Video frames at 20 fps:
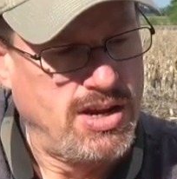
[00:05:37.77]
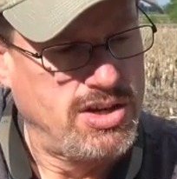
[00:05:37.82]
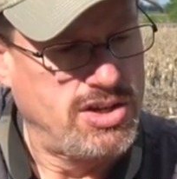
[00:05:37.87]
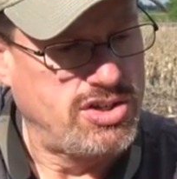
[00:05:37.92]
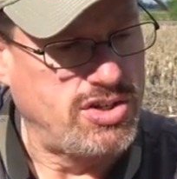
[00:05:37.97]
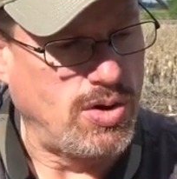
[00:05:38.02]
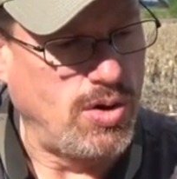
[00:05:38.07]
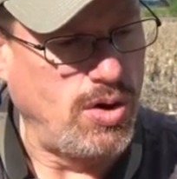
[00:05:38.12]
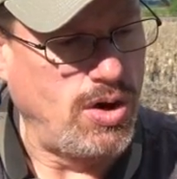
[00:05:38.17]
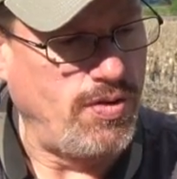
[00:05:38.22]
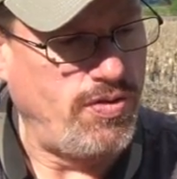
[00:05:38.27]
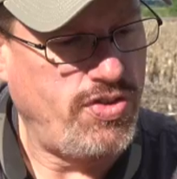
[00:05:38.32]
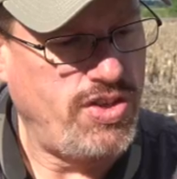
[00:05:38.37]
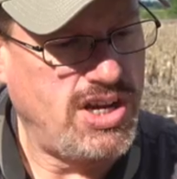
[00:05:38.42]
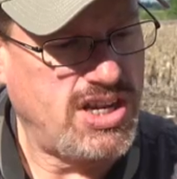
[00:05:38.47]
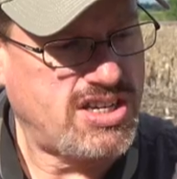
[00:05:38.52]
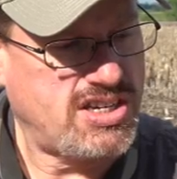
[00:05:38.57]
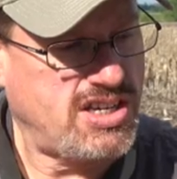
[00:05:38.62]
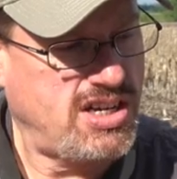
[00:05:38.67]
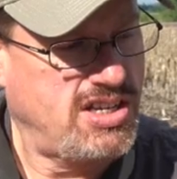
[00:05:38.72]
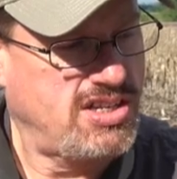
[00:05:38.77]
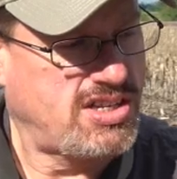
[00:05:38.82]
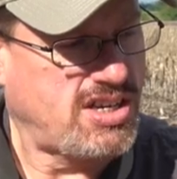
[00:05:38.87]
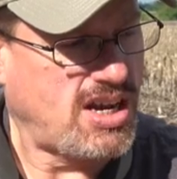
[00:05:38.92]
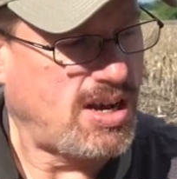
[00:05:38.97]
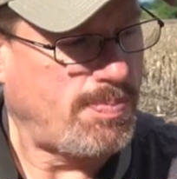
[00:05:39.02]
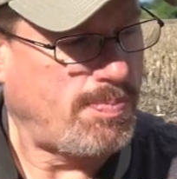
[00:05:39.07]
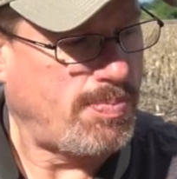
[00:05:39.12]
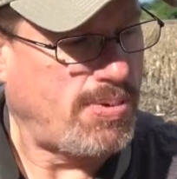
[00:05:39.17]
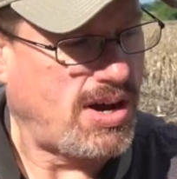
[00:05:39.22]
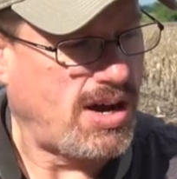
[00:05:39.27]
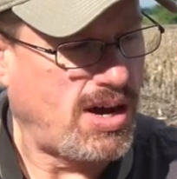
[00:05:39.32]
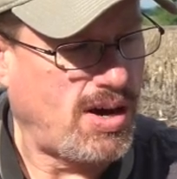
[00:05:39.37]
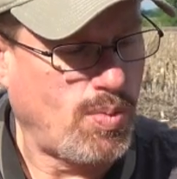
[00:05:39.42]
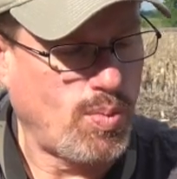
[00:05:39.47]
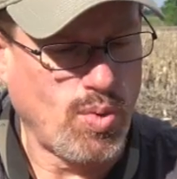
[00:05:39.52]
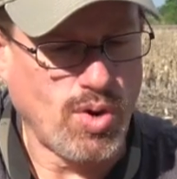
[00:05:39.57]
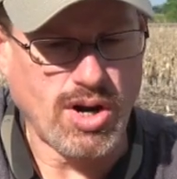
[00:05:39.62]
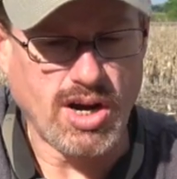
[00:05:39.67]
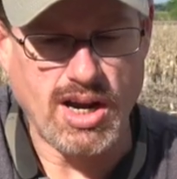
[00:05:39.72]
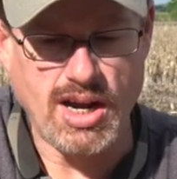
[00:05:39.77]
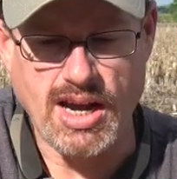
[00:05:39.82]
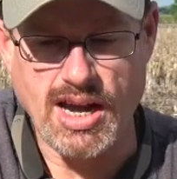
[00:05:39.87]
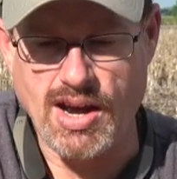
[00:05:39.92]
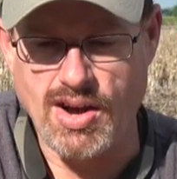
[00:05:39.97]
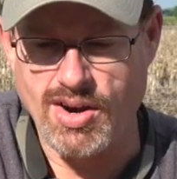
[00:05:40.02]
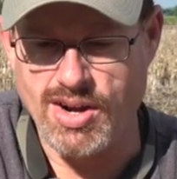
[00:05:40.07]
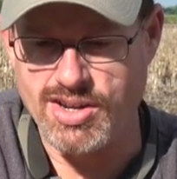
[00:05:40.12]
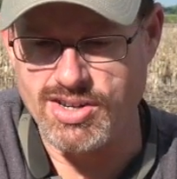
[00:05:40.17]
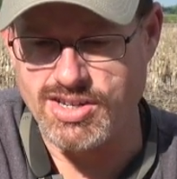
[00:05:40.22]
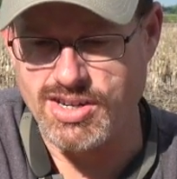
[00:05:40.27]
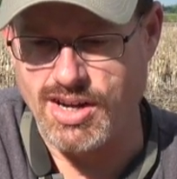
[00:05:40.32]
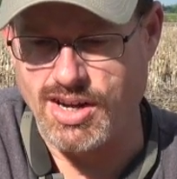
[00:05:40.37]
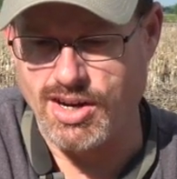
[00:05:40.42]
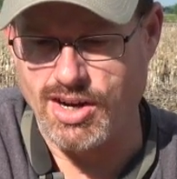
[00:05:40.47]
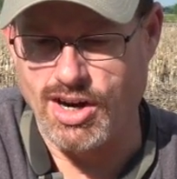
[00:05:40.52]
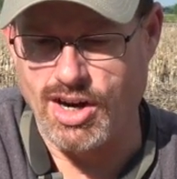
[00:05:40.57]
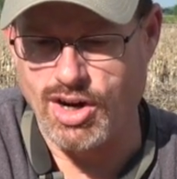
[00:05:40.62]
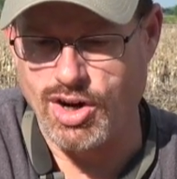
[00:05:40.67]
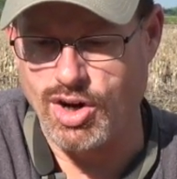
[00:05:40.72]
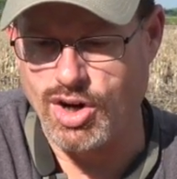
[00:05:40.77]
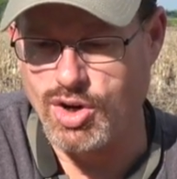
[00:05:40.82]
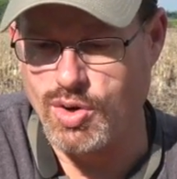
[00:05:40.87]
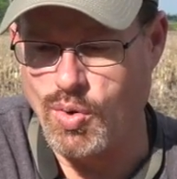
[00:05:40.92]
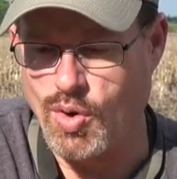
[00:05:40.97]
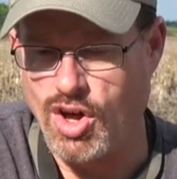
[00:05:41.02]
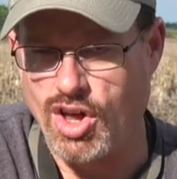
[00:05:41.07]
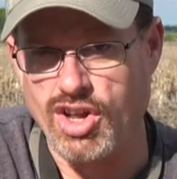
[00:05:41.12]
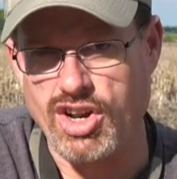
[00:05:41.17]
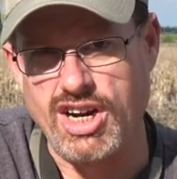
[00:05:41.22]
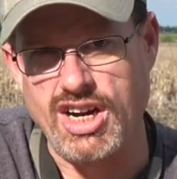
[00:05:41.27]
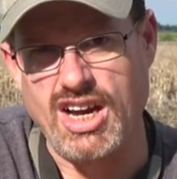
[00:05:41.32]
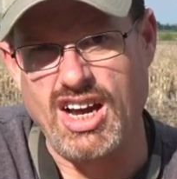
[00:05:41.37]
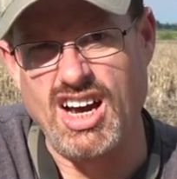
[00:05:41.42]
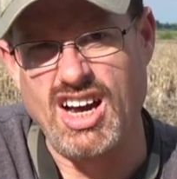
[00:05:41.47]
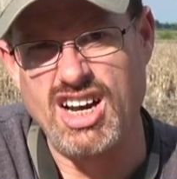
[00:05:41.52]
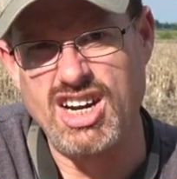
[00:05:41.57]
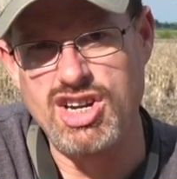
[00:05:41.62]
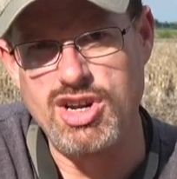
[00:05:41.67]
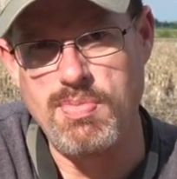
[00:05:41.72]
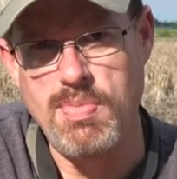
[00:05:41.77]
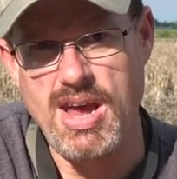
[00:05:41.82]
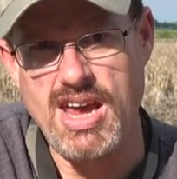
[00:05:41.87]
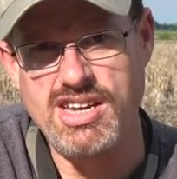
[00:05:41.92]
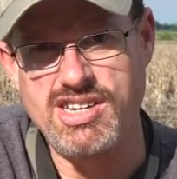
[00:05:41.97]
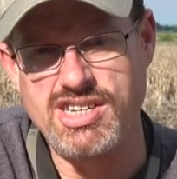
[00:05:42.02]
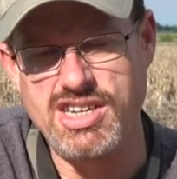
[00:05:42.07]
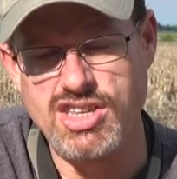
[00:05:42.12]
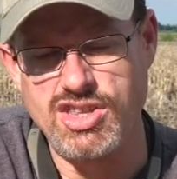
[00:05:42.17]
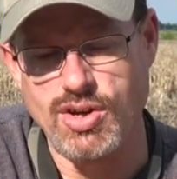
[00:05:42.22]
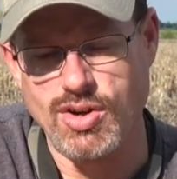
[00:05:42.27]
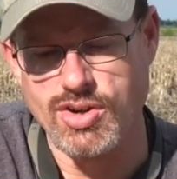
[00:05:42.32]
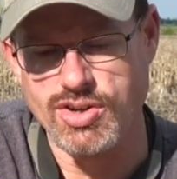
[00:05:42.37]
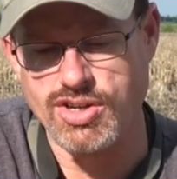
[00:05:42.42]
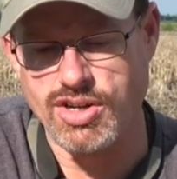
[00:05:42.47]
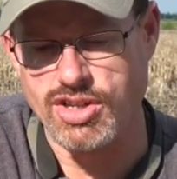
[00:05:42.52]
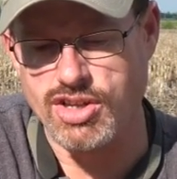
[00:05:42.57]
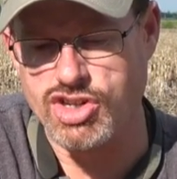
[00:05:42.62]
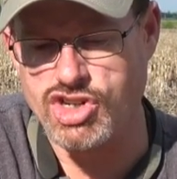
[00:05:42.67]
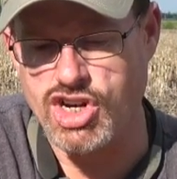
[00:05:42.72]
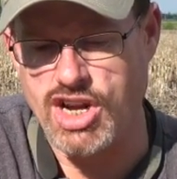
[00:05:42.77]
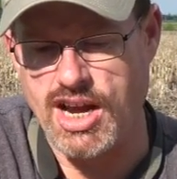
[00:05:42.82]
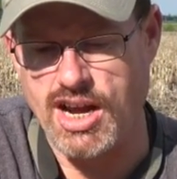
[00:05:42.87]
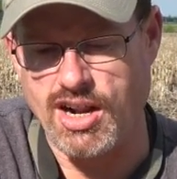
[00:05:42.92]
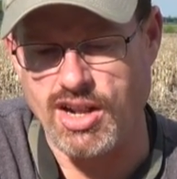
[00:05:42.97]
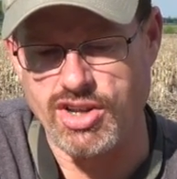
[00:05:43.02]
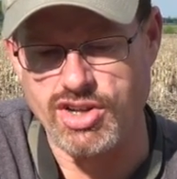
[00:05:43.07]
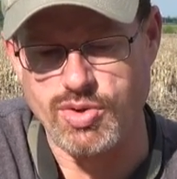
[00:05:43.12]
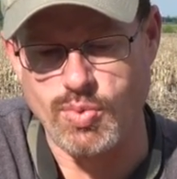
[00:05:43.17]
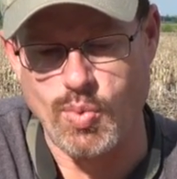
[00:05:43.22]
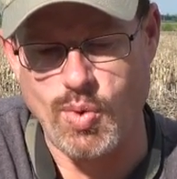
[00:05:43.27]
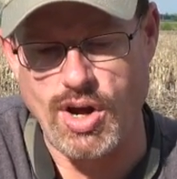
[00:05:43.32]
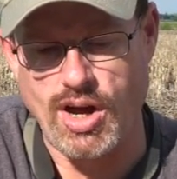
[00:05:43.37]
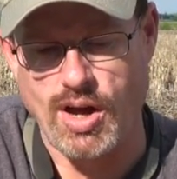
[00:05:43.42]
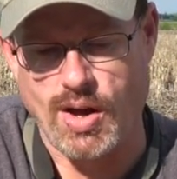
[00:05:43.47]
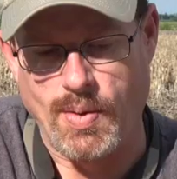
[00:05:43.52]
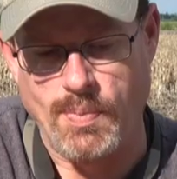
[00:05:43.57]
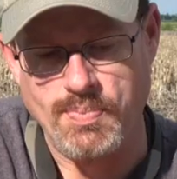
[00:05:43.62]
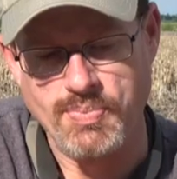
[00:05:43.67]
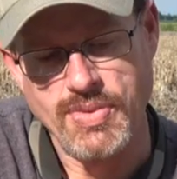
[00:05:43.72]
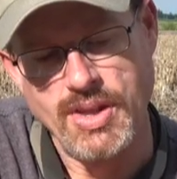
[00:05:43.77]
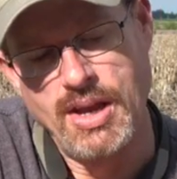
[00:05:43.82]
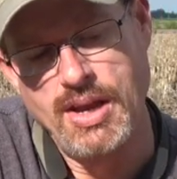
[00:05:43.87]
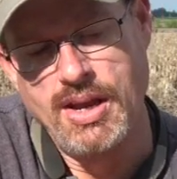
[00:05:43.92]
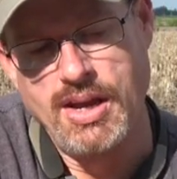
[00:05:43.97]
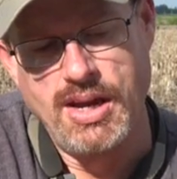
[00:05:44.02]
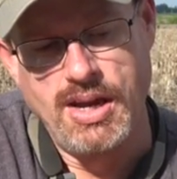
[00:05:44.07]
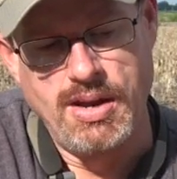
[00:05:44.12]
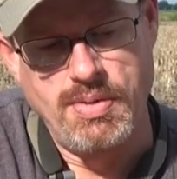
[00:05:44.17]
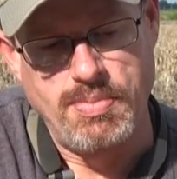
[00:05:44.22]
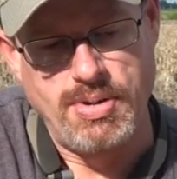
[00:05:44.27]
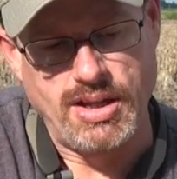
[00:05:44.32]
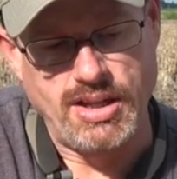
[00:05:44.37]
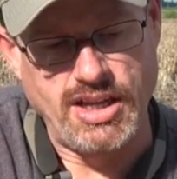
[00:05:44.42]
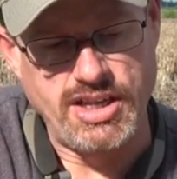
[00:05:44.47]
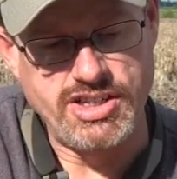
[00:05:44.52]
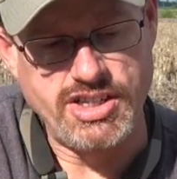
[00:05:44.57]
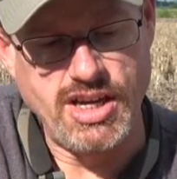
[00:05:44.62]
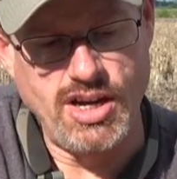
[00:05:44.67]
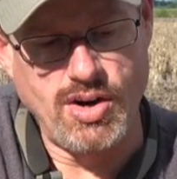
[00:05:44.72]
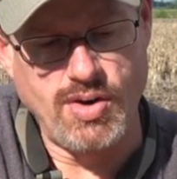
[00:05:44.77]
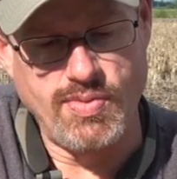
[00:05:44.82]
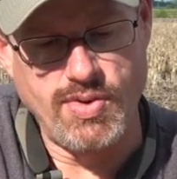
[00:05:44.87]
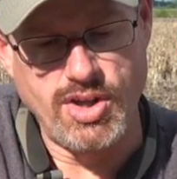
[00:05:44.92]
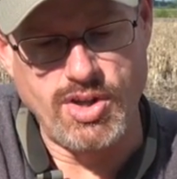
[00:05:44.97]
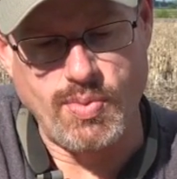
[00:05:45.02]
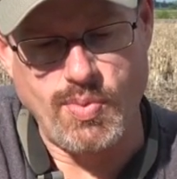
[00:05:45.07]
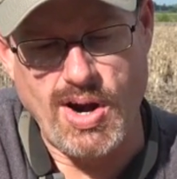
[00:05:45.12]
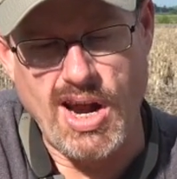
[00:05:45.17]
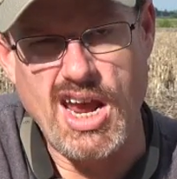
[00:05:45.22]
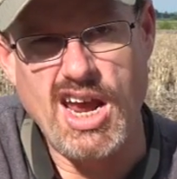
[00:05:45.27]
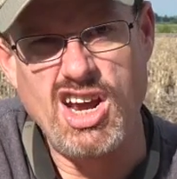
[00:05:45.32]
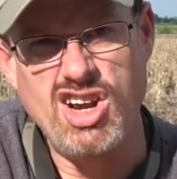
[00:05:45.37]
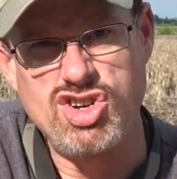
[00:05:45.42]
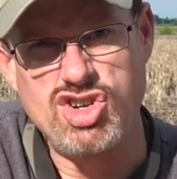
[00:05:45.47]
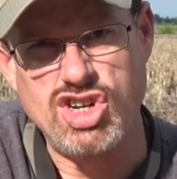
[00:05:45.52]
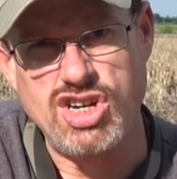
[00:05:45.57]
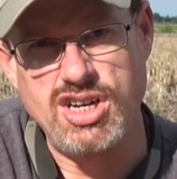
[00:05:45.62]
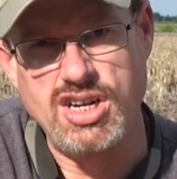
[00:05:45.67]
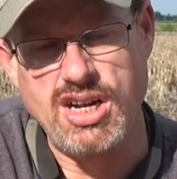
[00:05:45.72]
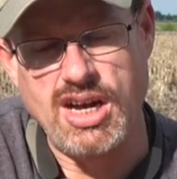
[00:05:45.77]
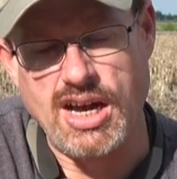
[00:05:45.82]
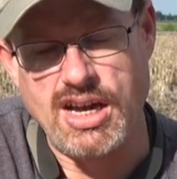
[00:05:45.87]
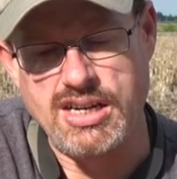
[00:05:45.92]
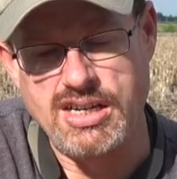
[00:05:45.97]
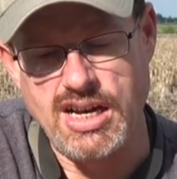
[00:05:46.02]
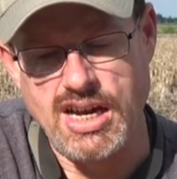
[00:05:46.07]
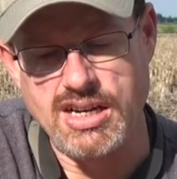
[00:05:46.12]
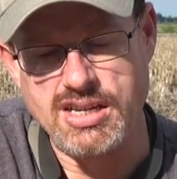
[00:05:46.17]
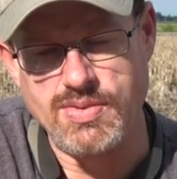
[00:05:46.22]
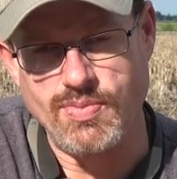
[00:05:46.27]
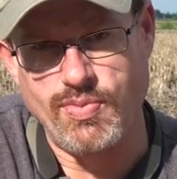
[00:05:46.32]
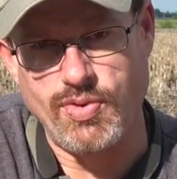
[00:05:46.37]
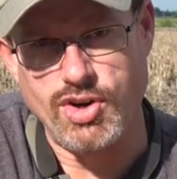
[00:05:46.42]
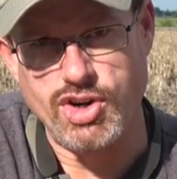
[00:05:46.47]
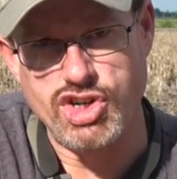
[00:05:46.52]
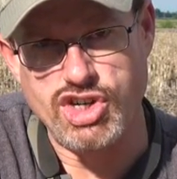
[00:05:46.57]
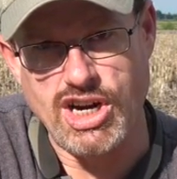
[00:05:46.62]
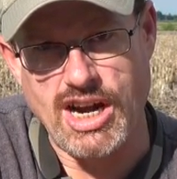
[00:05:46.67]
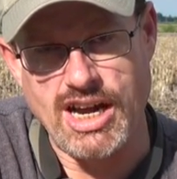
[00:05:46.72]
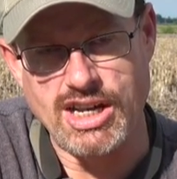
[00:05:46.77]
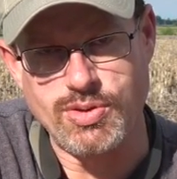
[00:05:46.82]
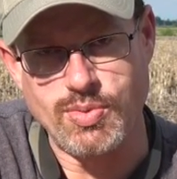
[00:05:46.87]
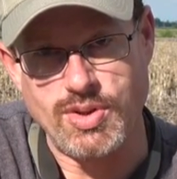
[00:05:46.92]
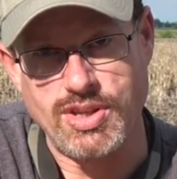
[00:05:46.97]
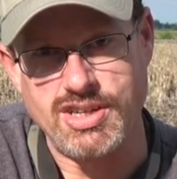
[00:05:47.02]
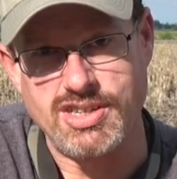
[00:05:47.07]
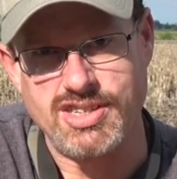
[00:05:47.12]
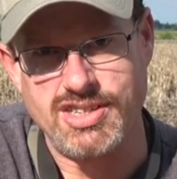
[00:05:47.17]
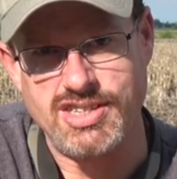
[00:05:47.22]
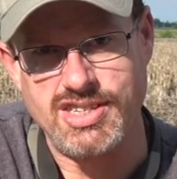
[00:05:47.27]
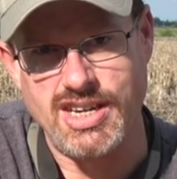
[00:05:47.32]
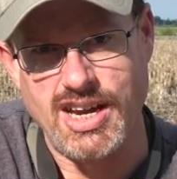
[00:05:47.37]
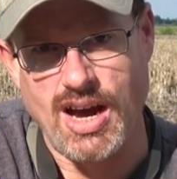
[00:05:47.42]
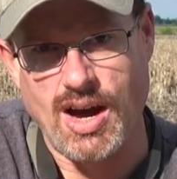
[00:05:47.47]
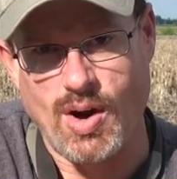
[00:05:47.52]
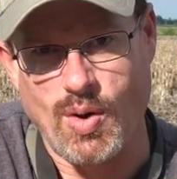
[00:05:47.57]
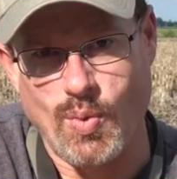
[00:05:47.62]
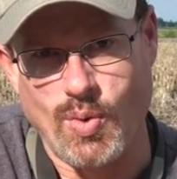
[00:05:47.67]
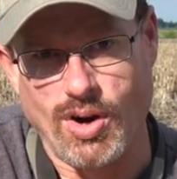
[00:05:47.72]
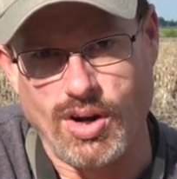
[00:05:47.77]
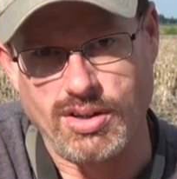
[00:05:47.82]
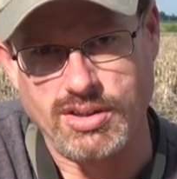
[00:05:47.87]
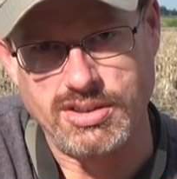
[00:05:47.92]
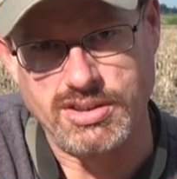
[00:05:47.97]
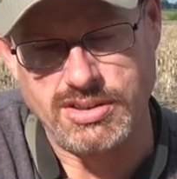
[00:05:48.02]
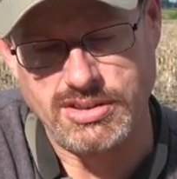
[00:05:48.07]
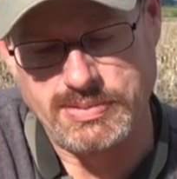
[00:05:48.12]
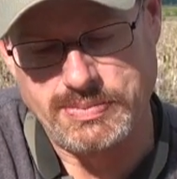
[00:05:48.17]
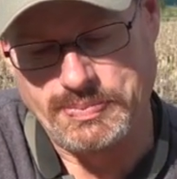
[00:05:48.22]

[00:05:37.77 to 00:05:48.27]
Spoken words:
So if this ends up working out as a good quality gun, you may see those on the channel as well. But let's get over to the range and take some first shots with this and see how it works.